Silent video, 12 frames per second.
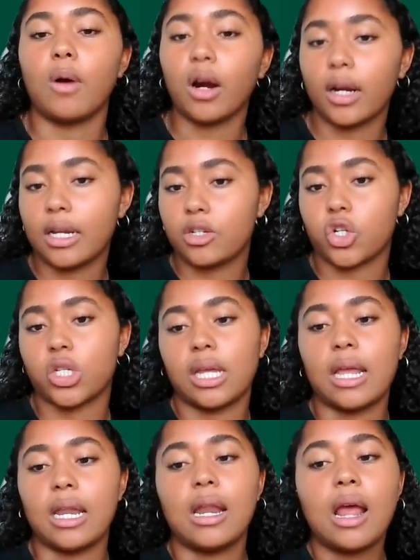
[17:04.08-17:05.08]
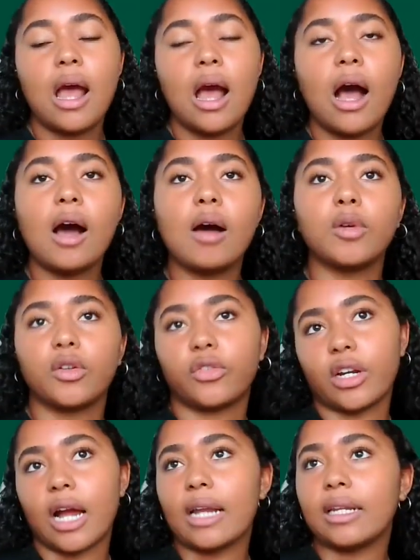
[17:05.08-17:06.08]
if you are interested, or if
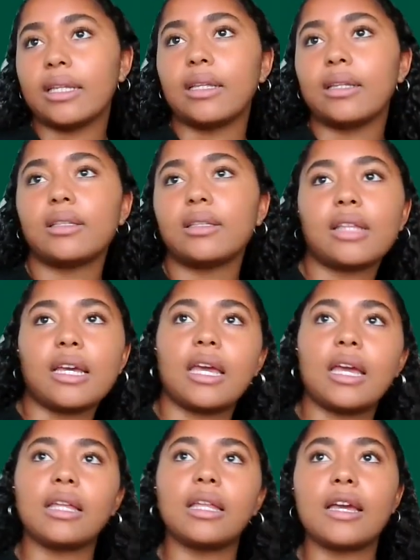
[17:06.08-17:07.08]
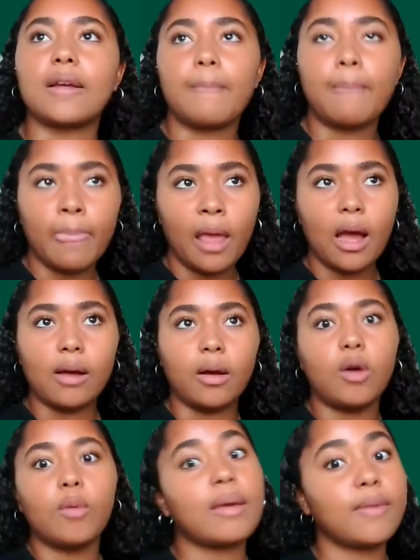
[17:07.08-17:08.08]
you're kind of thinking like,
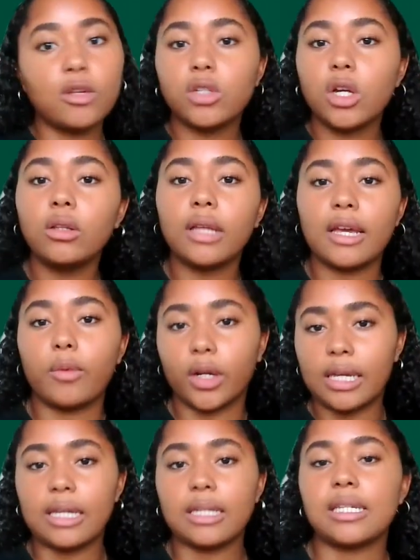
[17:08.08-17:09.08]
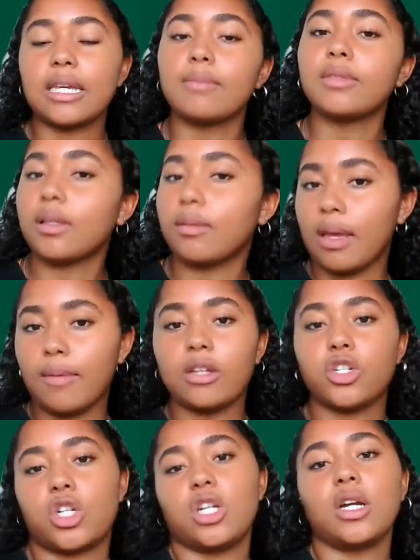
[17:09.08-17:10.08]
oh, maybe you don't like working in teams, then maybe
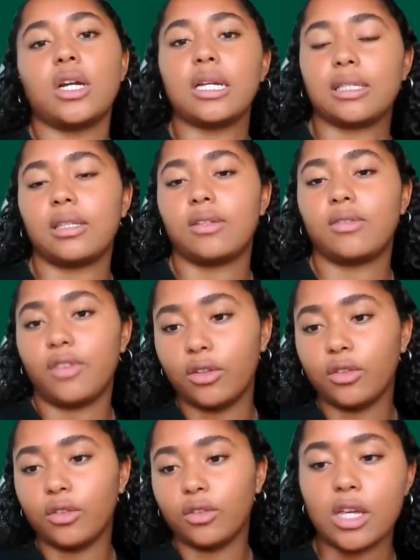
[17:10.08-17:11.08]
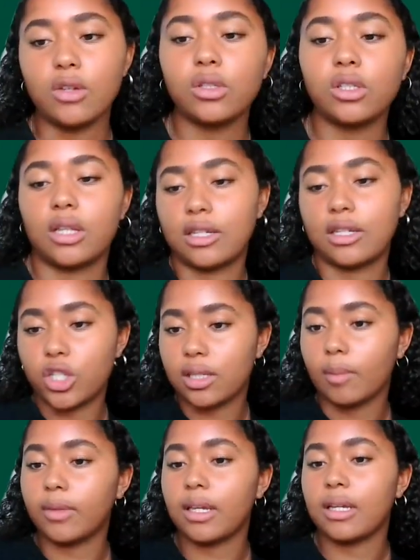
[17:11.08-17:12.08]
engineering isn't the field for you. So that's
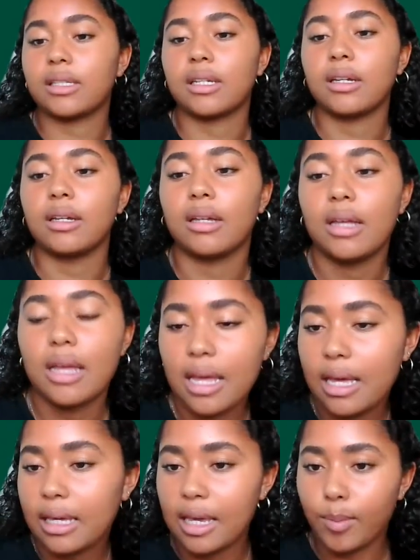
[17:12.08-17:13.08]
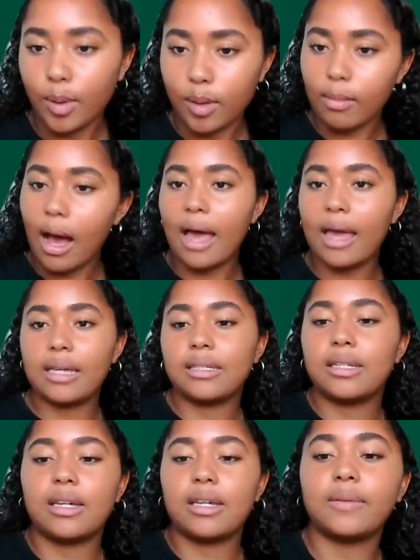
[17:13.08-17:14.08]
just something to keep in
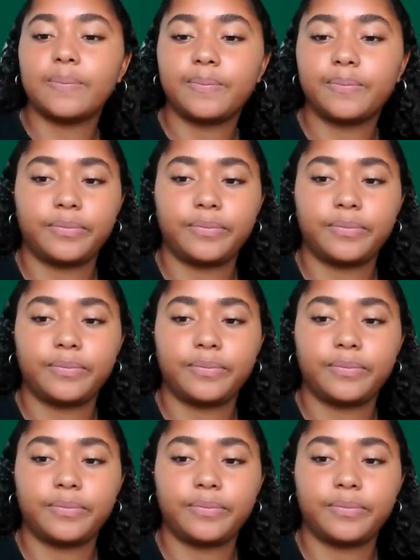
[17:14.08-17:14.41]
mind. Does